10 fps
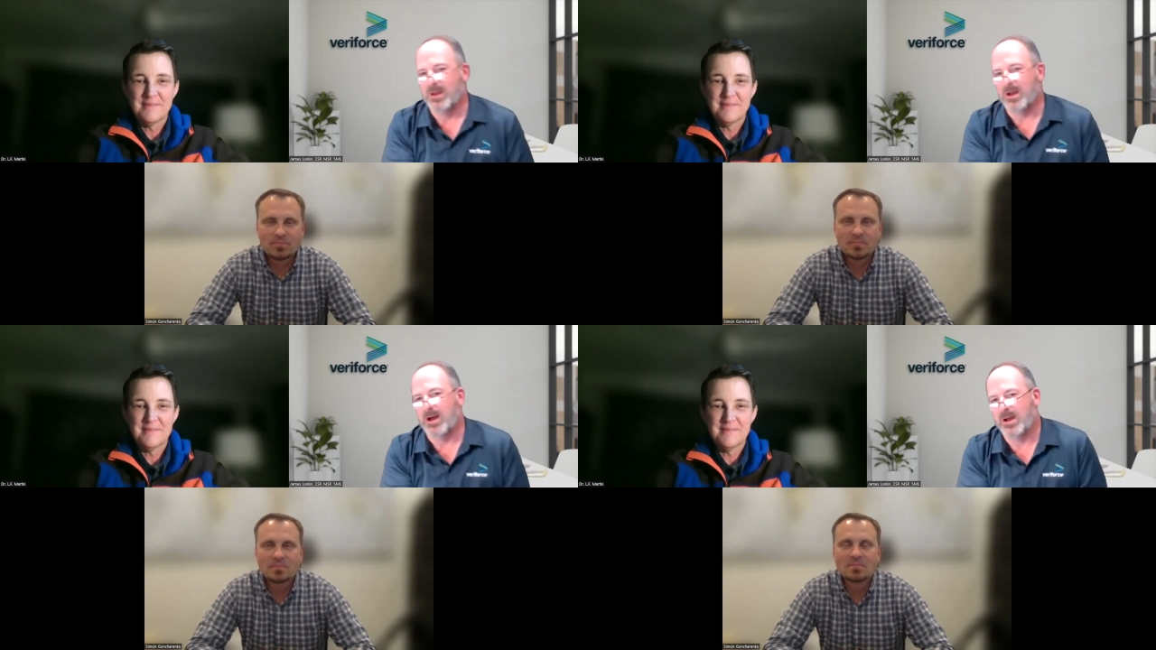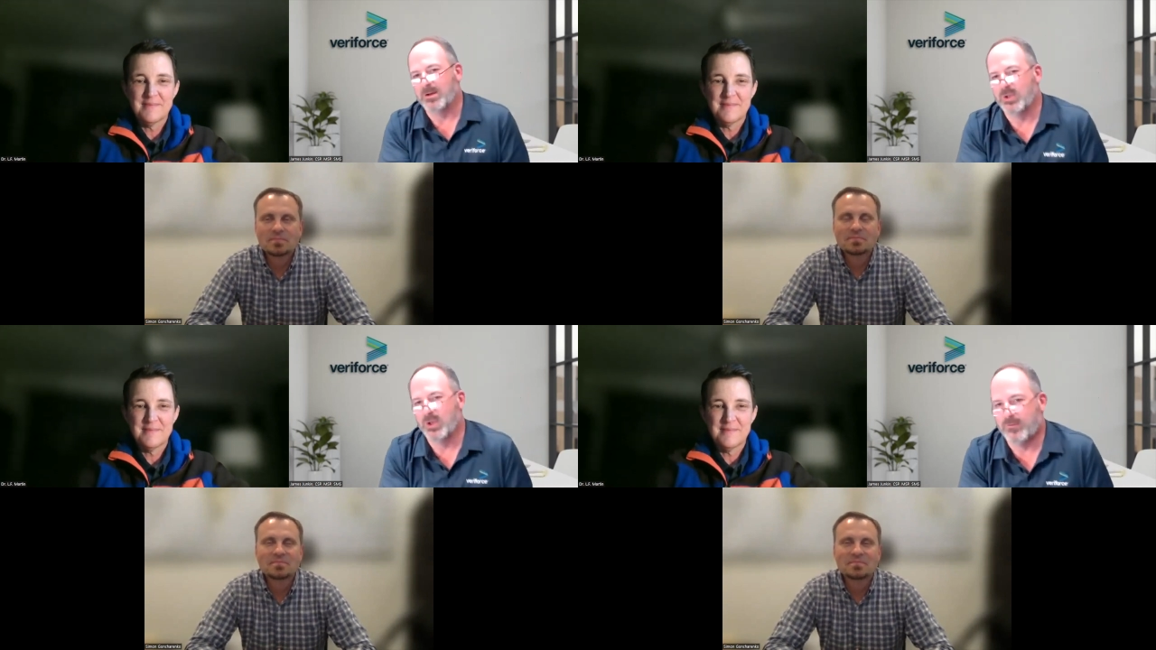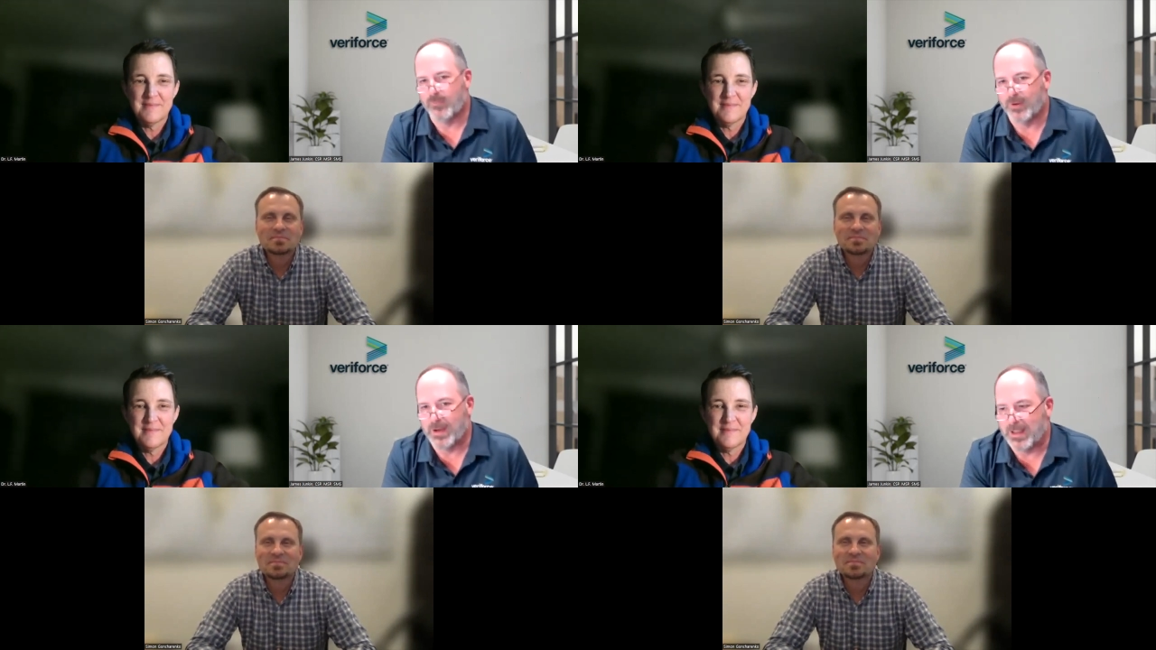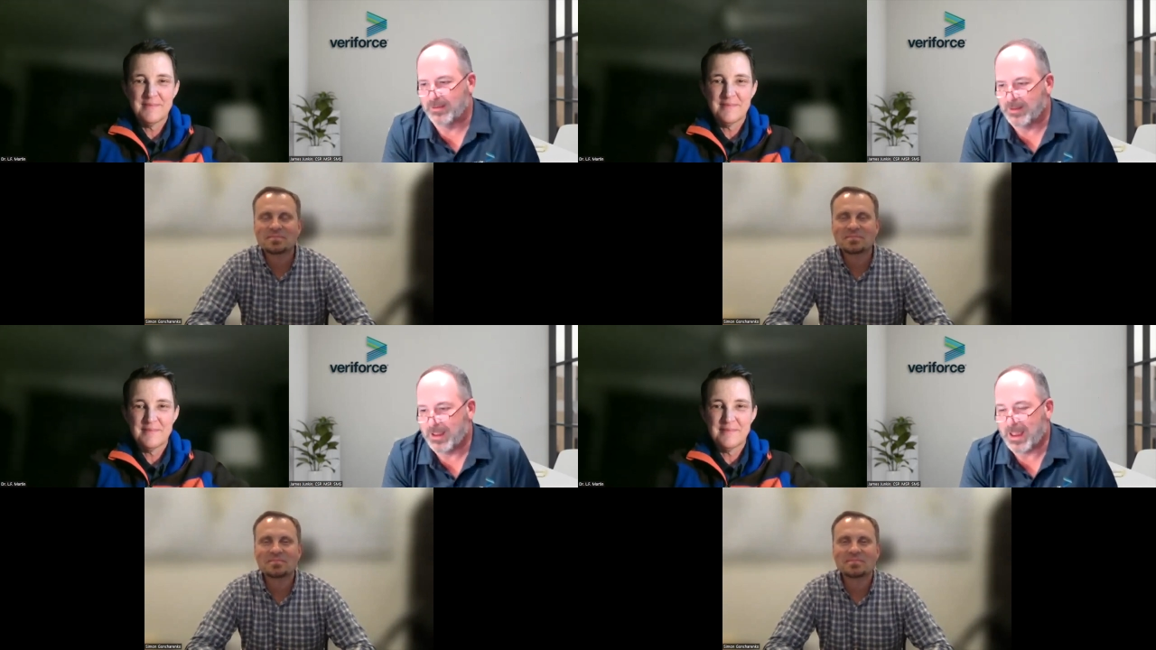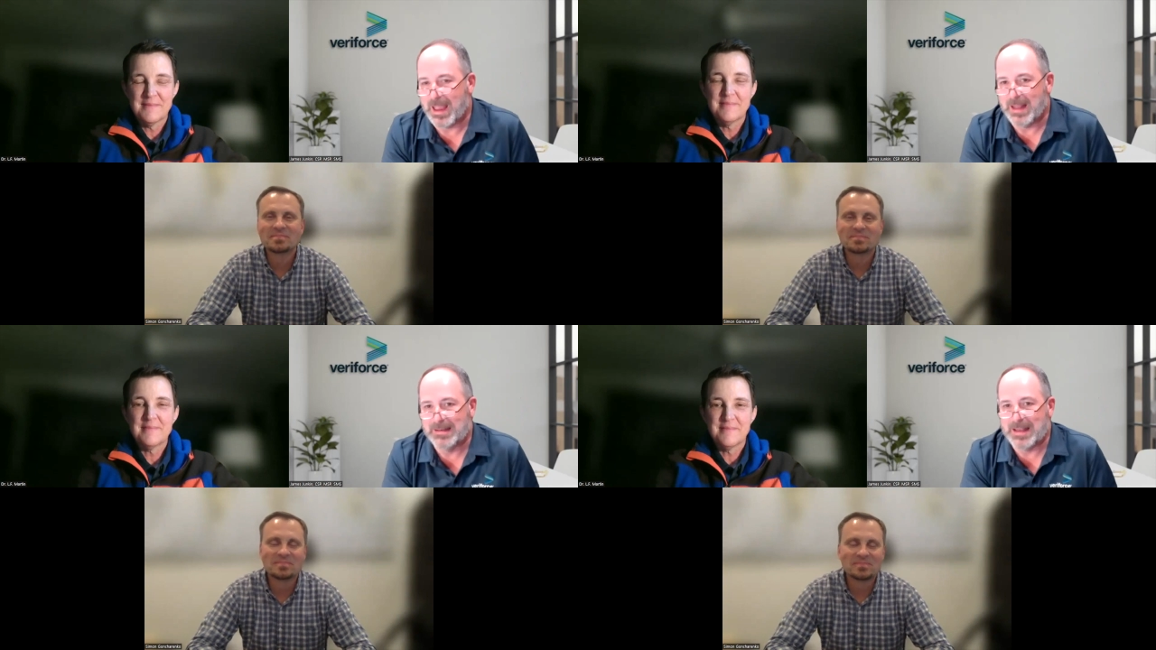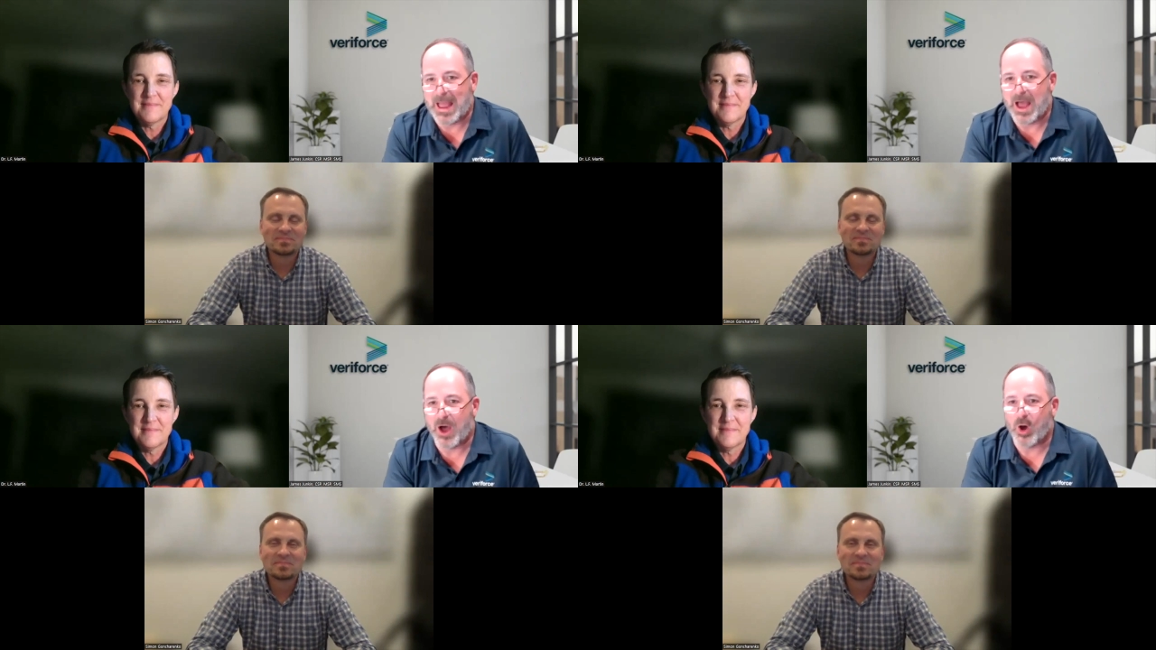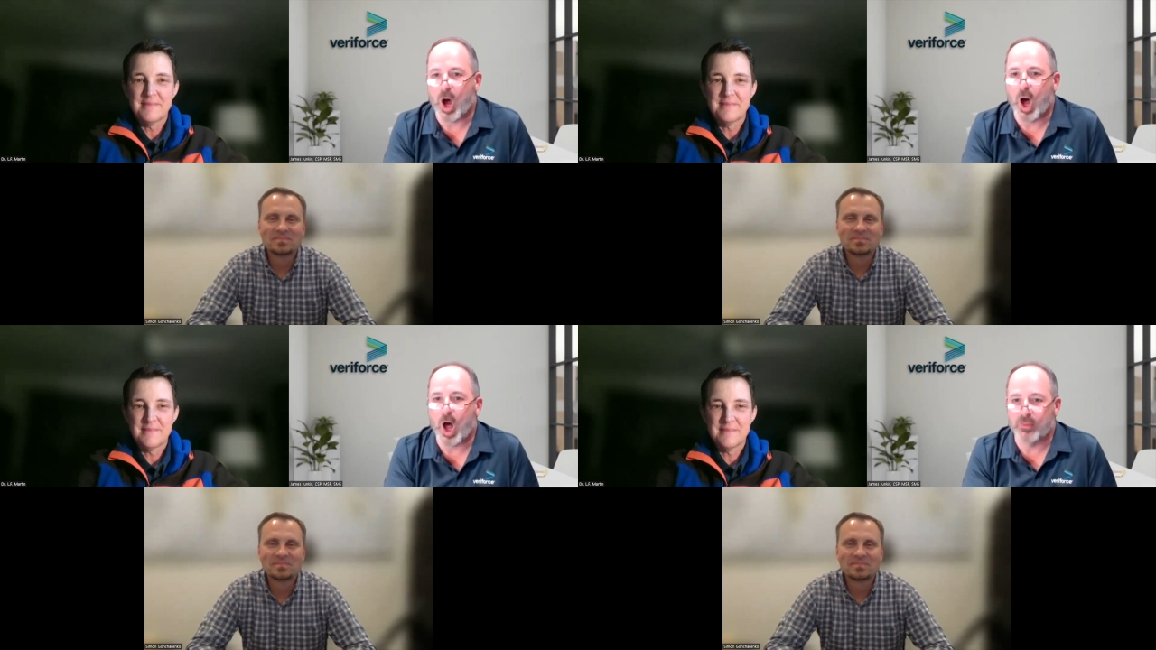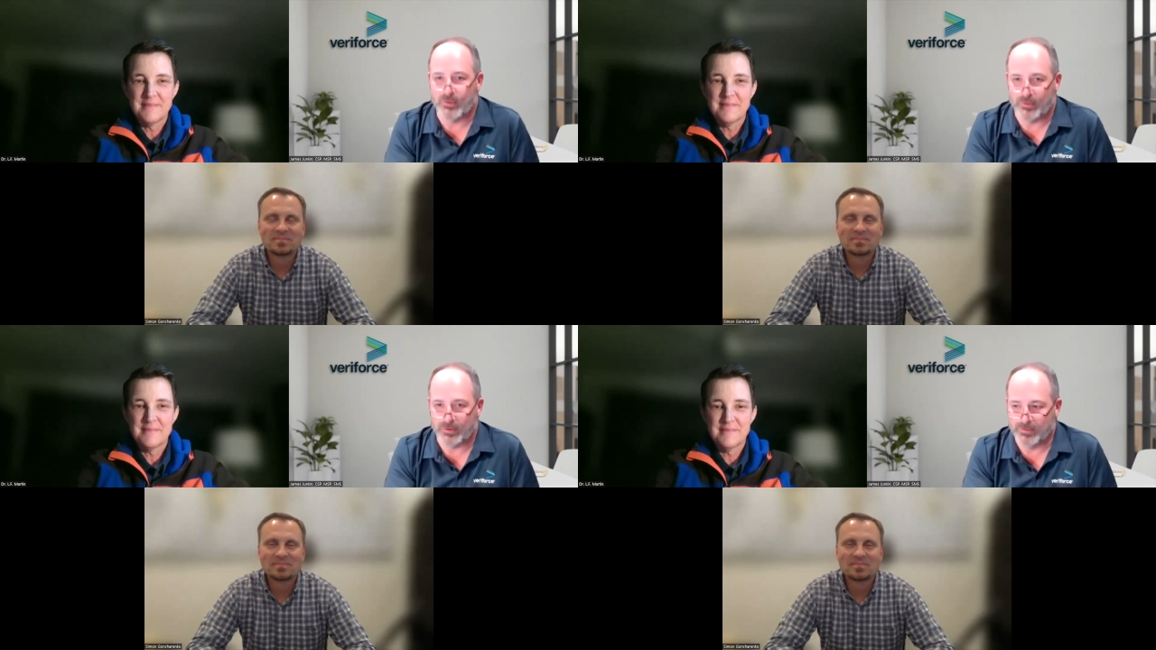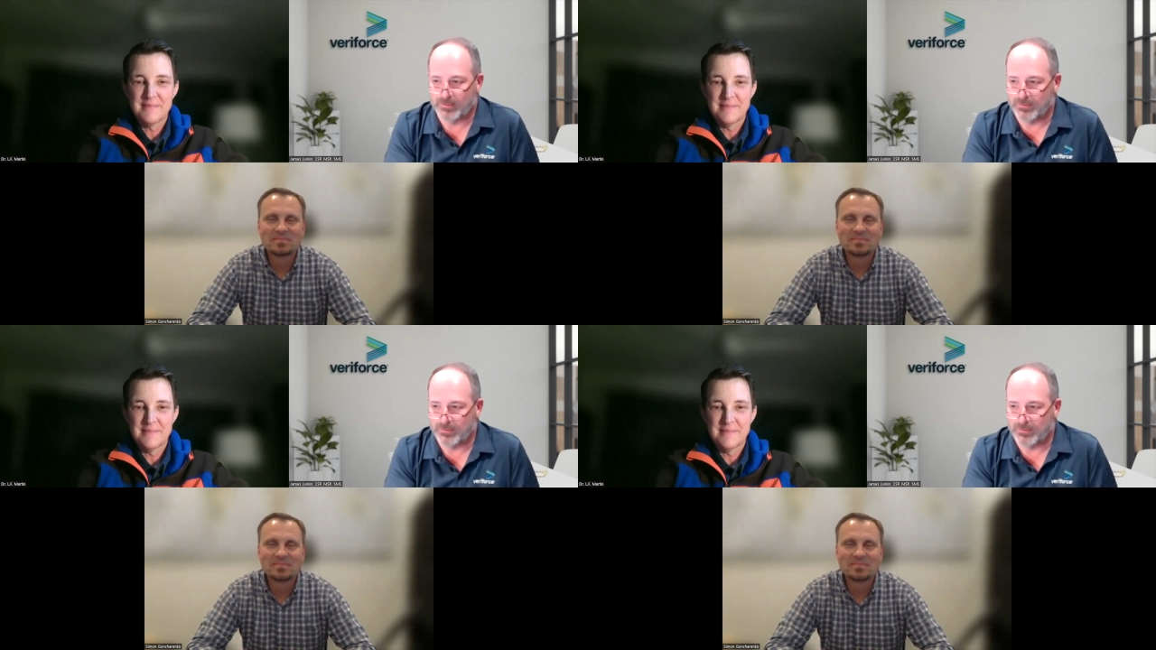Speaker 1: a uh, good friend and now author,